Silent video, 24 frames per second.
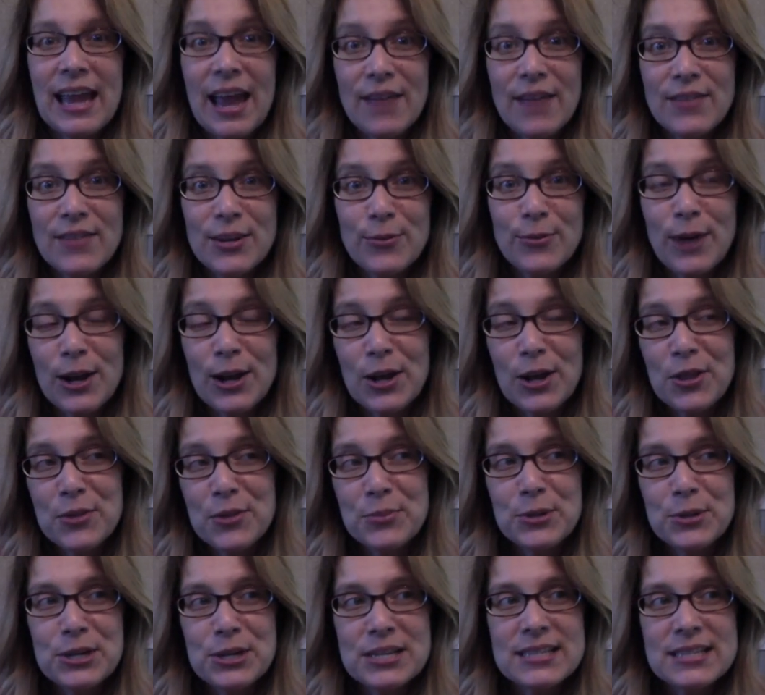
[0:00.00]
having read all the
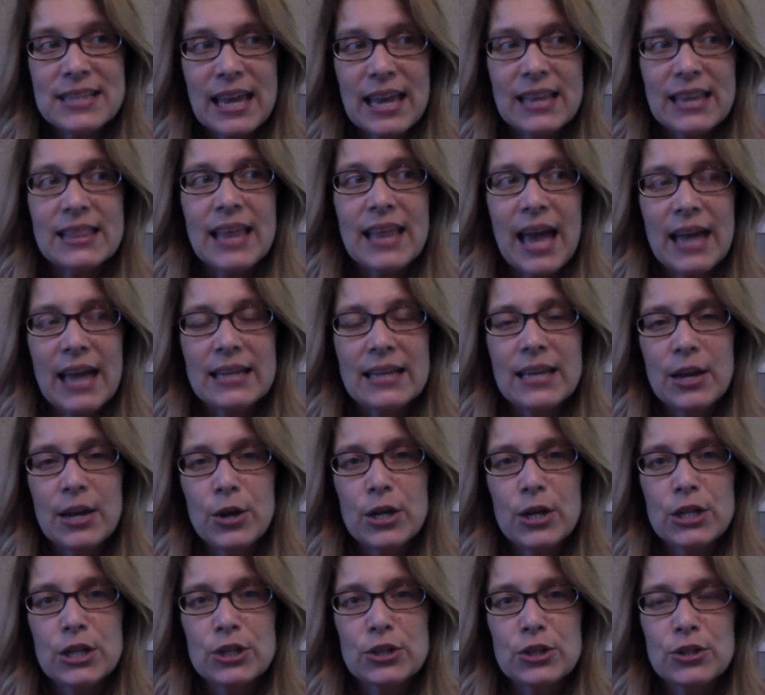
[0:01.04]
books, like that
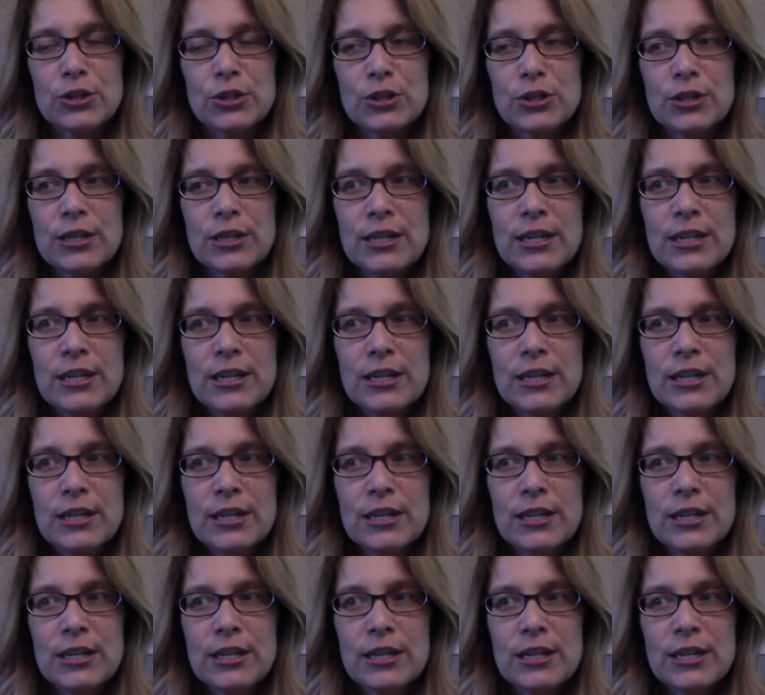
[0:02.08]
character,